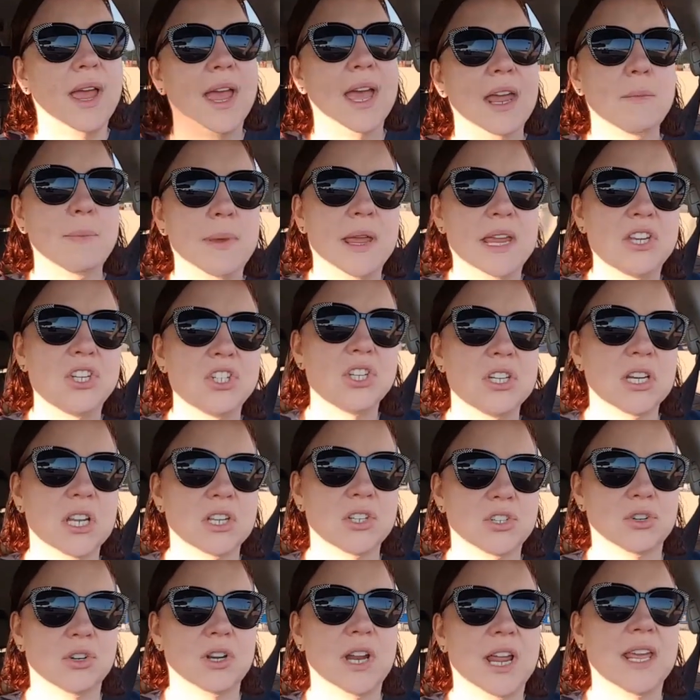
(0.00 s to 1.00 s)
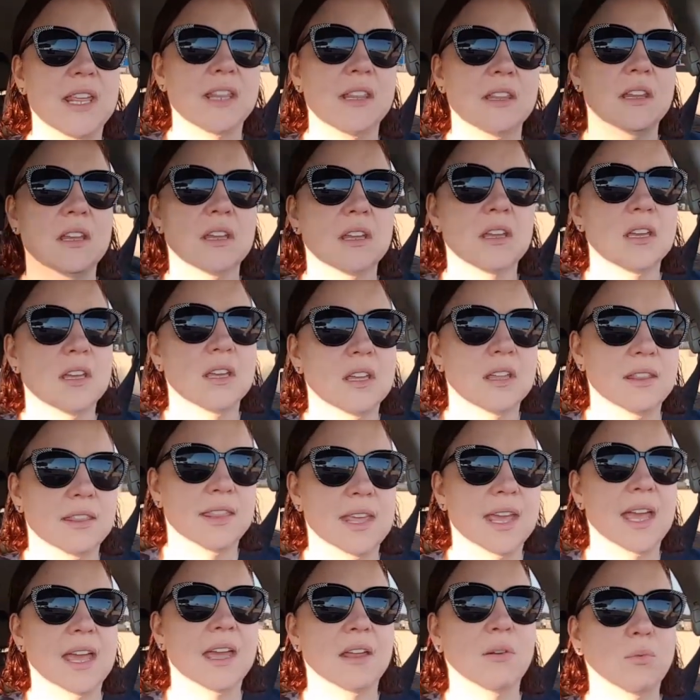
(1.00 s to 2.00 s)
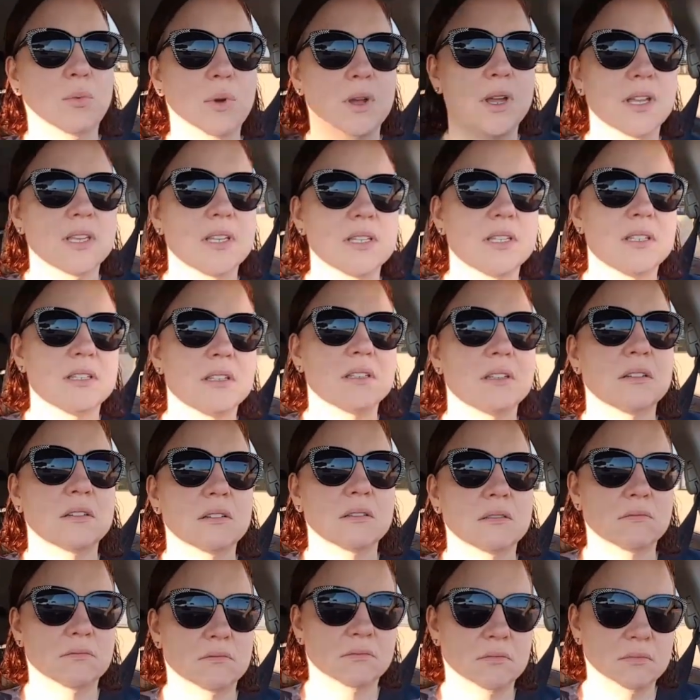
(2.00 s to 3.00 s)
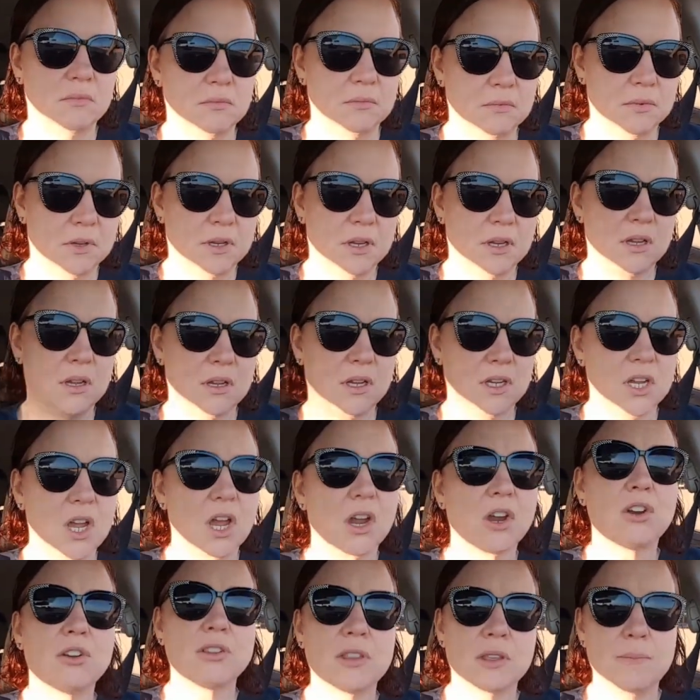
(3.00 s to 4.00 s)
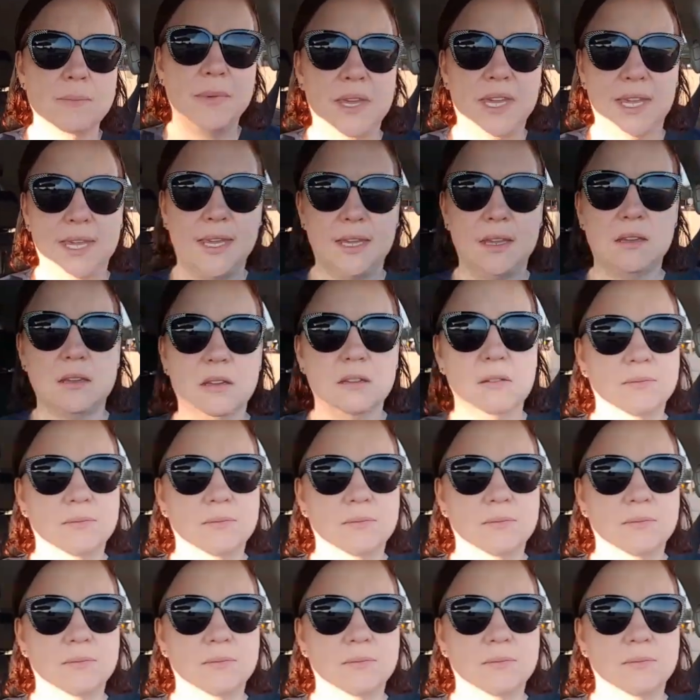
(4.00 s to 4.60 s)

i had a patient yesterday that was younger than me